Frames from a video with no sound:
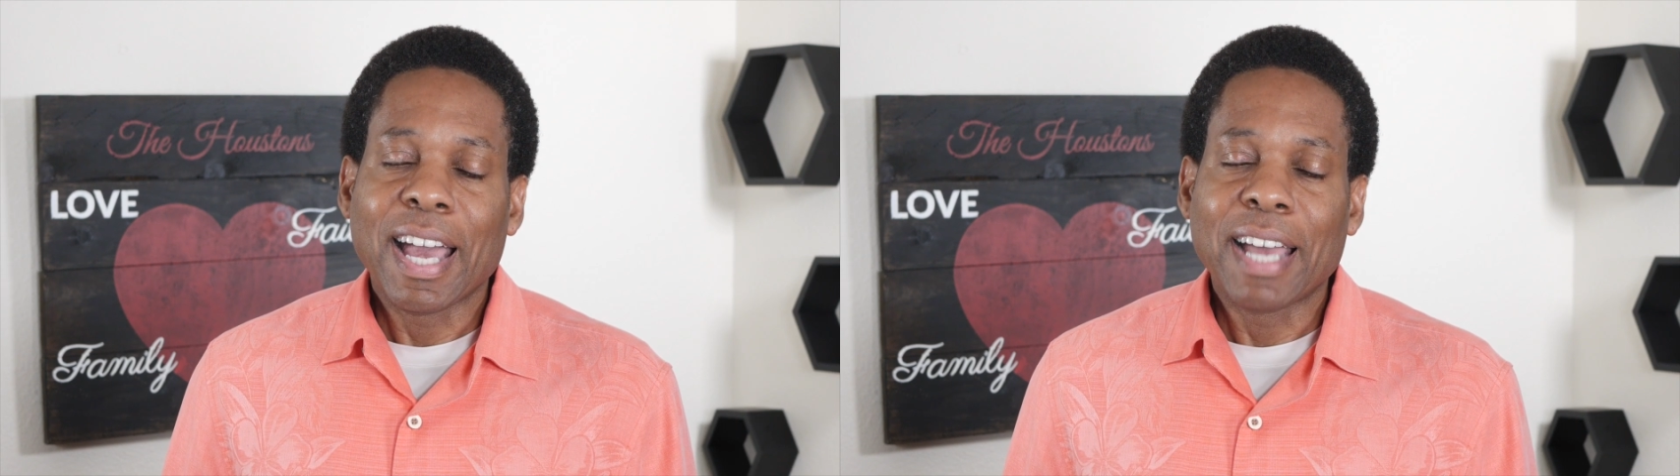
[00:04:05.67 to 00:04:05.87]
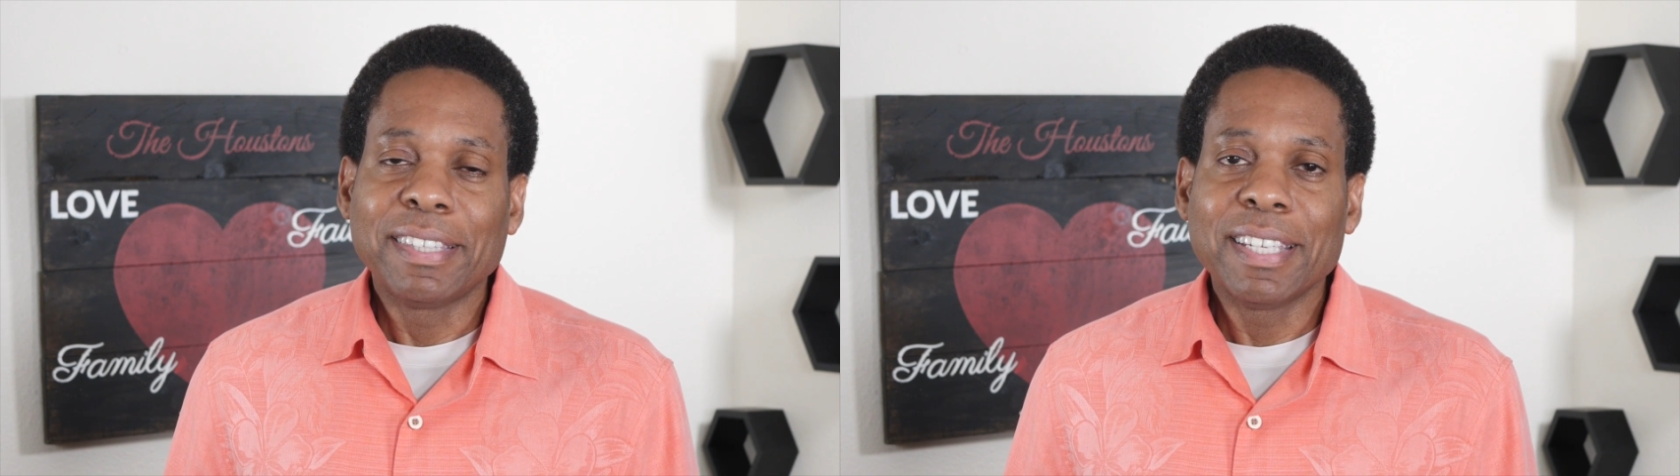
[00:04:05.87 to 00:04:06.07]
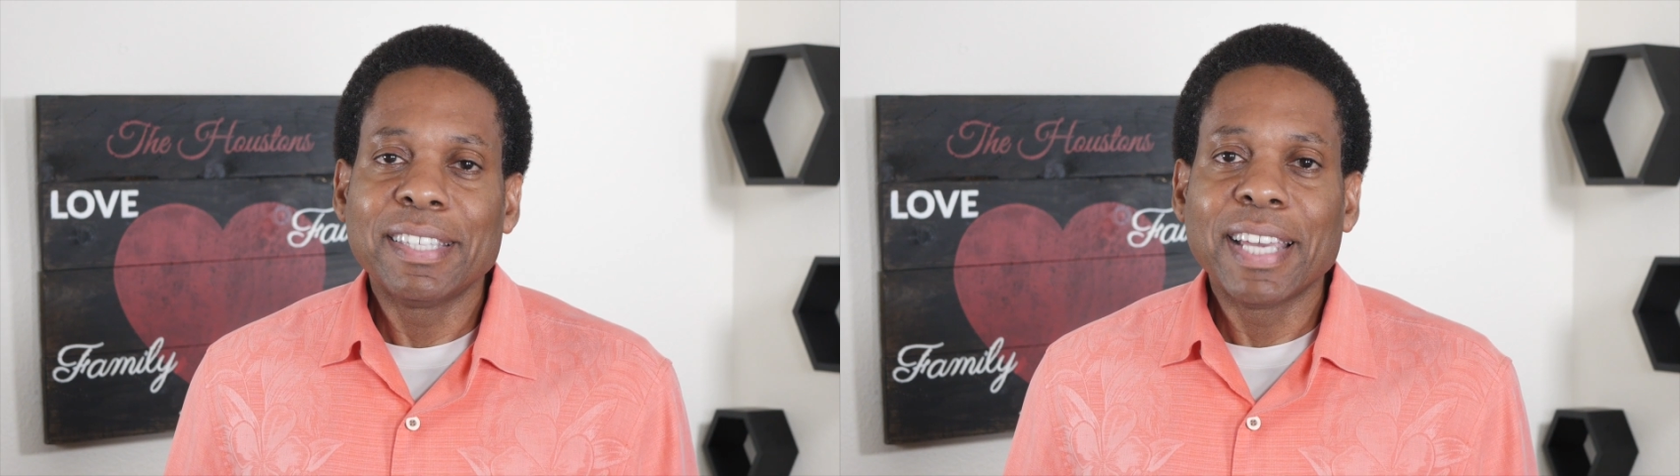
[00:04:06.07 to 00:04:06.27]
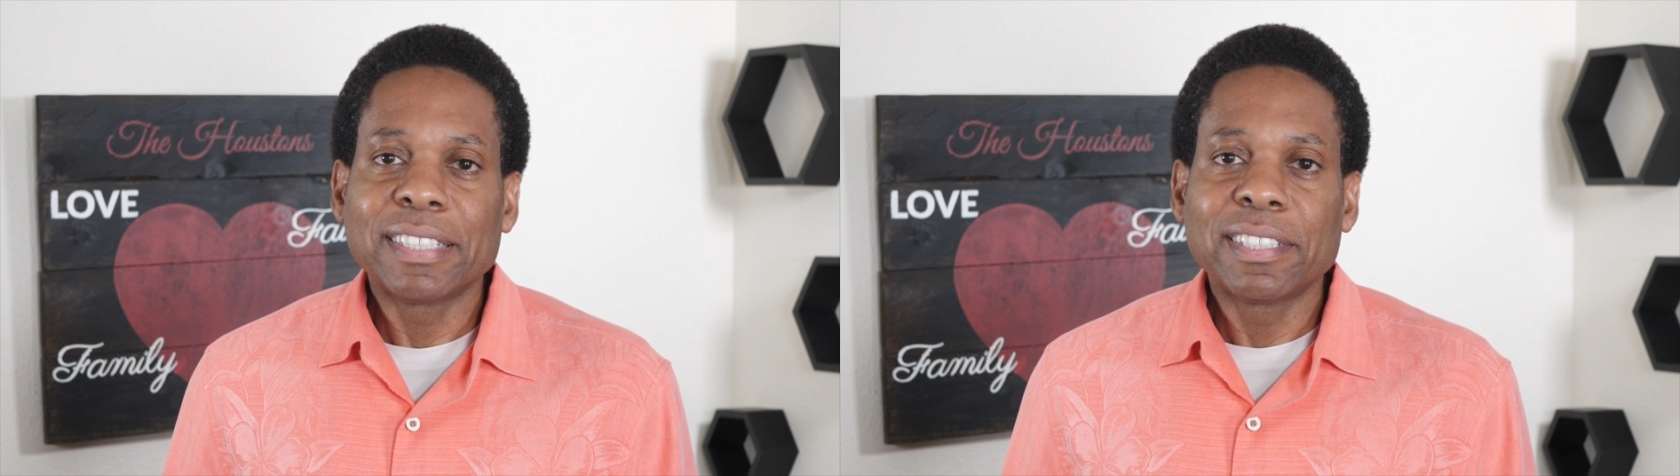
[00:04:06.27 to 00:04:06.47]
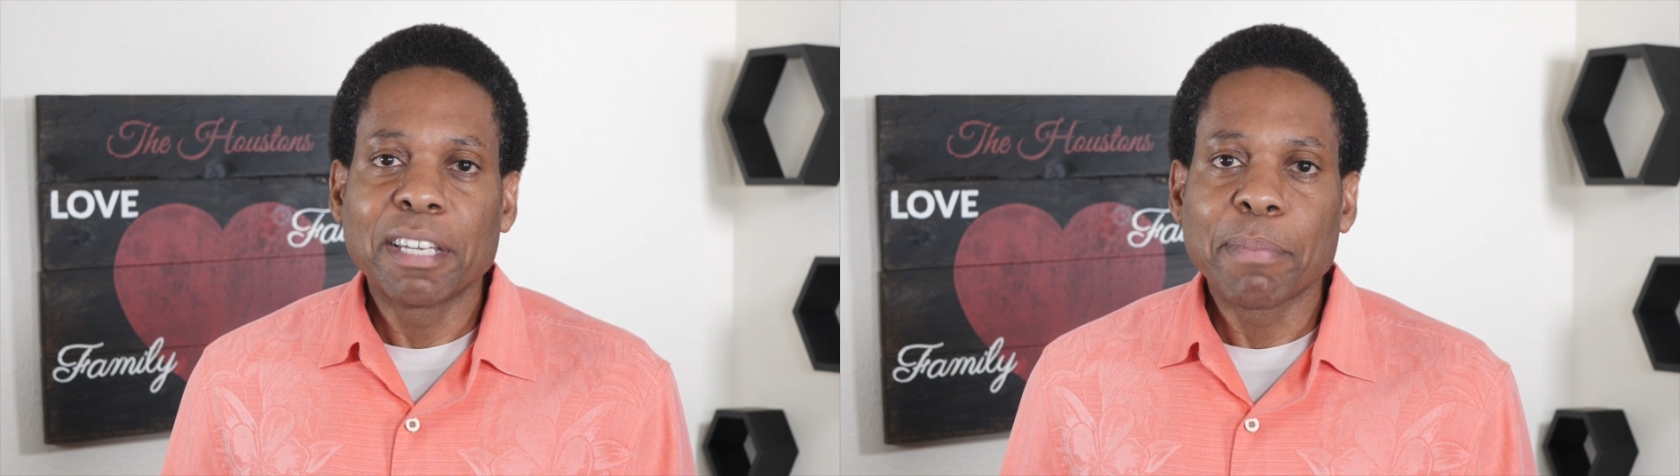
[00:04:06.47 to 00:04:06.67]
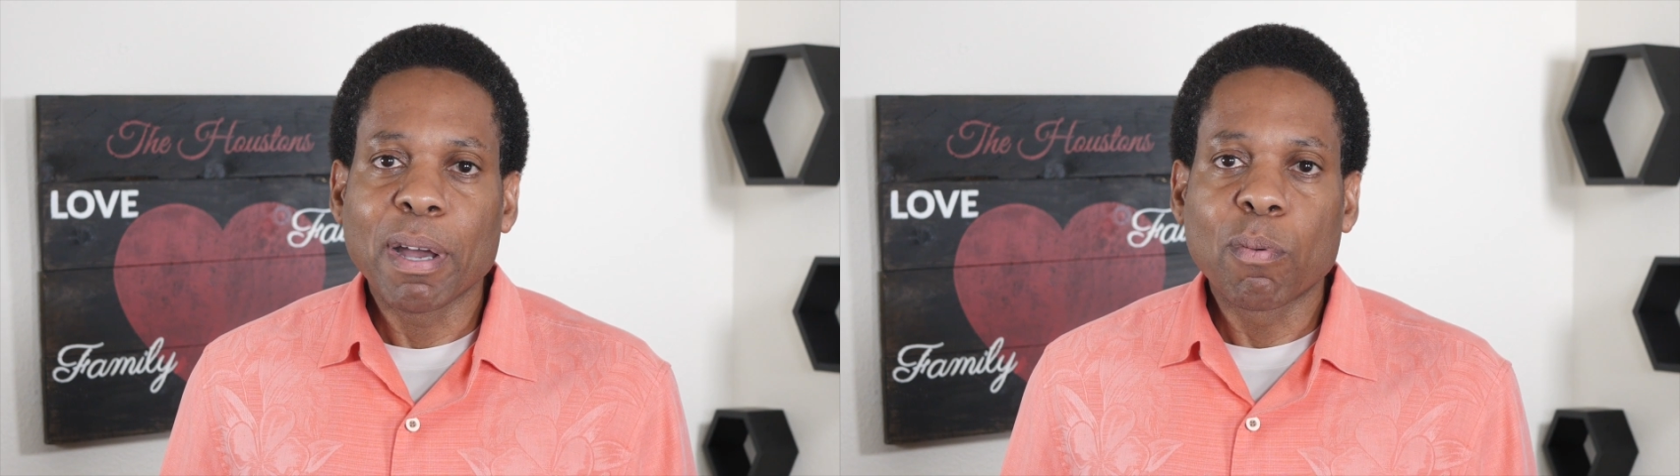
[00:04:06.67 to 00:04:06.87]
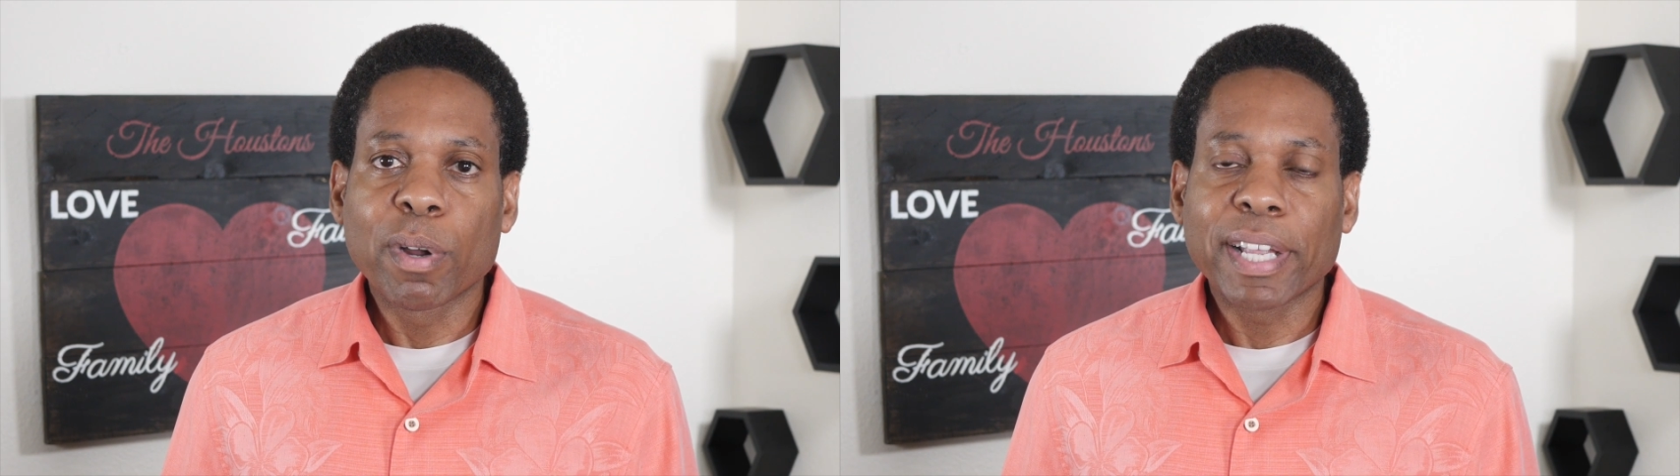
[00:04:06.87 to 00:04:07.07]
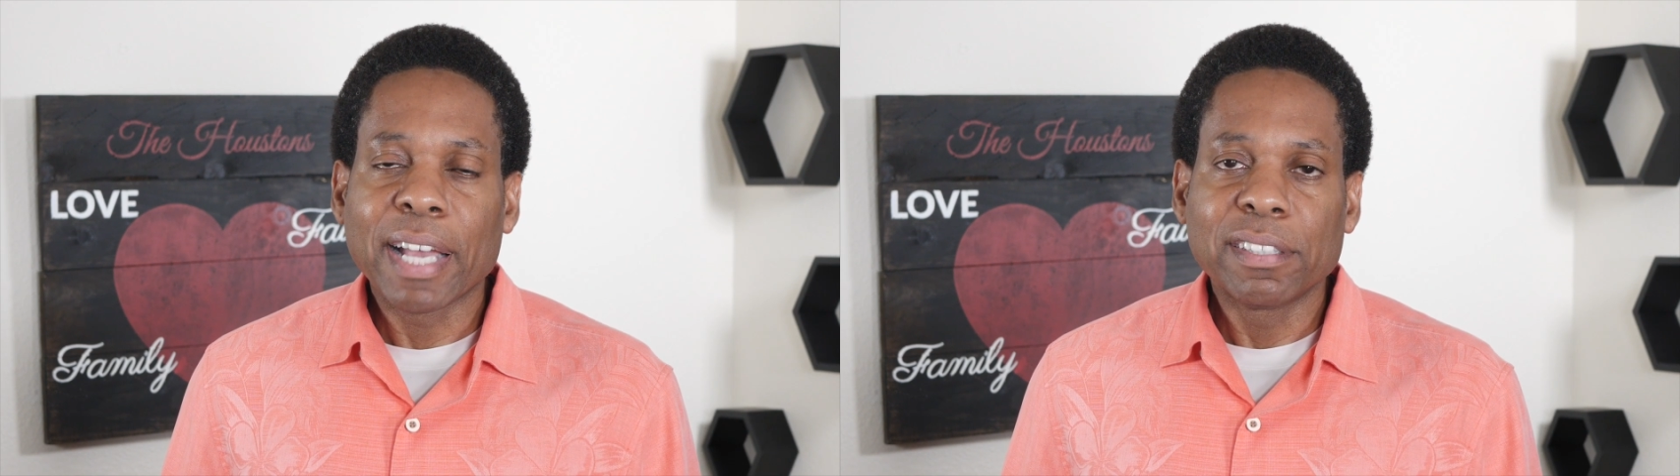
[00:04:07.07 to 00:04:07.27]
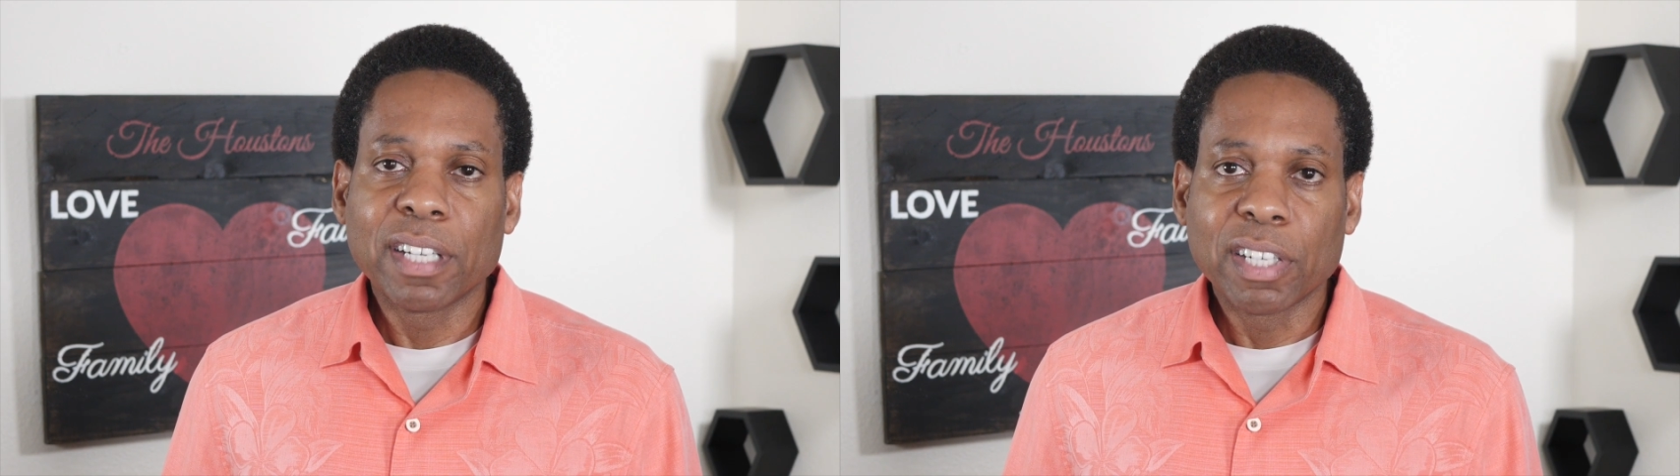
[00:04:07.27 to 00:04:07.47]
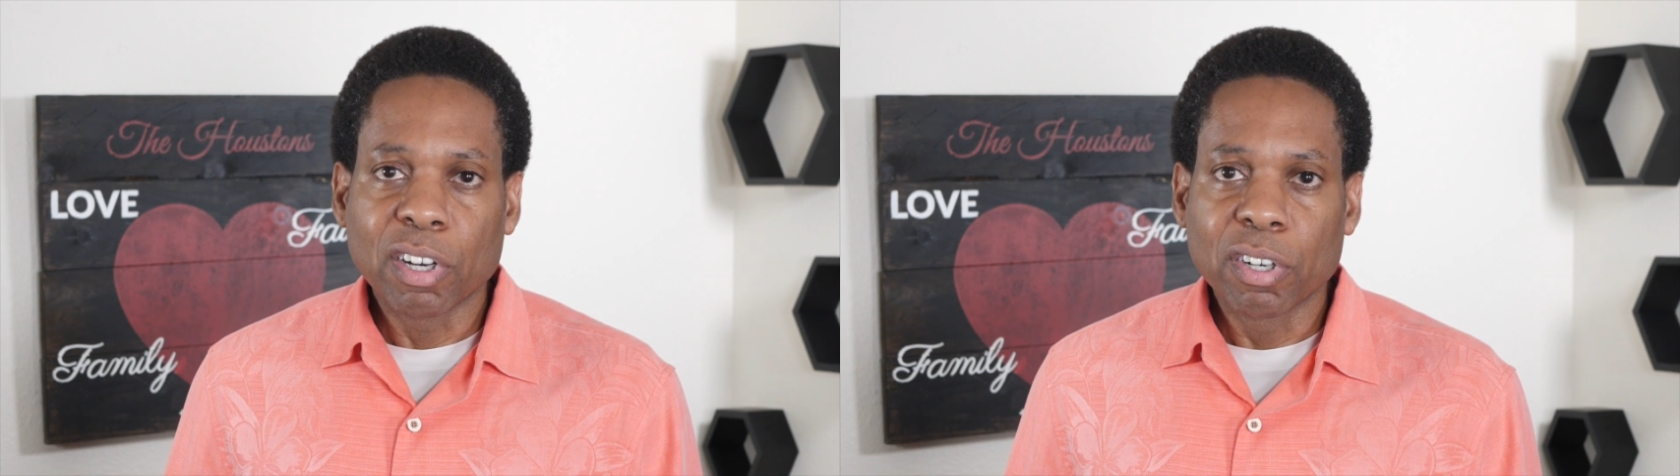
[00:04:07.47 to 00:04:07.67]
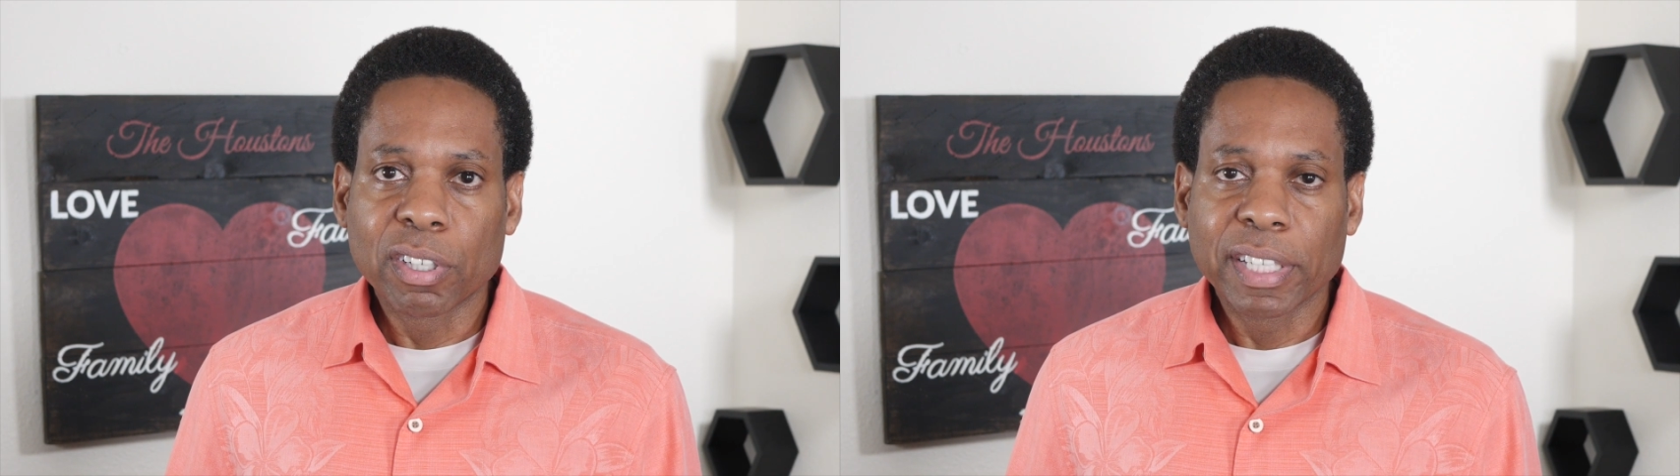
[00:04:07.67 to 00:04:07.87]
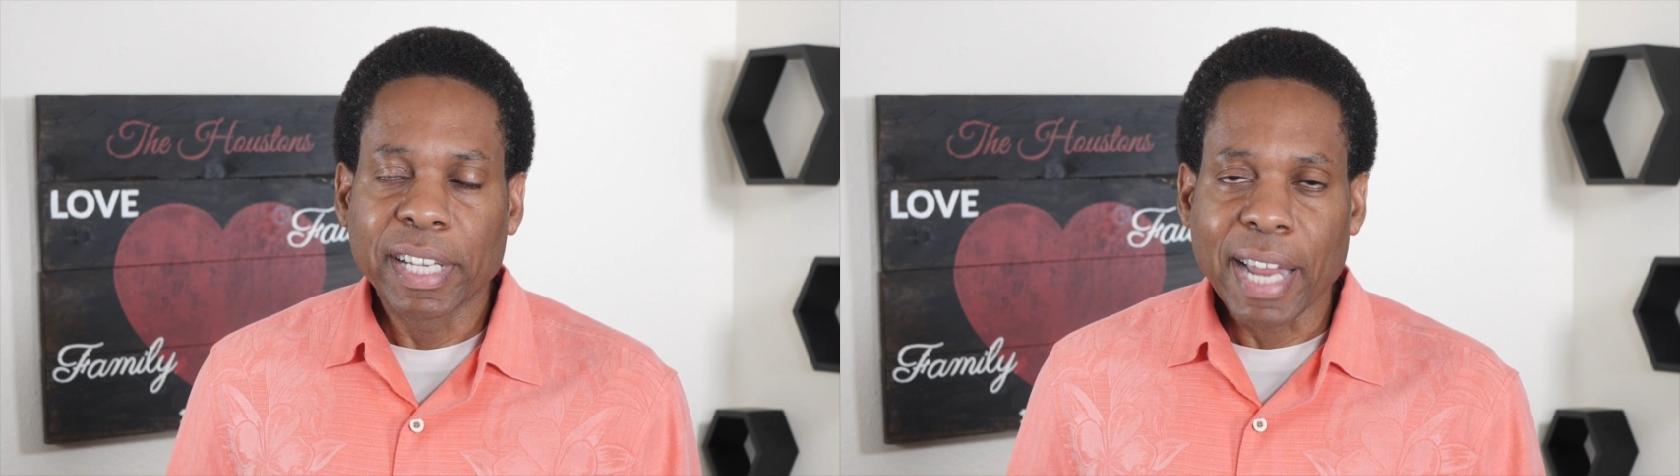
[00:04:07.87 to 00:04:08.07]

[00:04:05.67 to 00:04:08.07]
I did that to get my workout done early,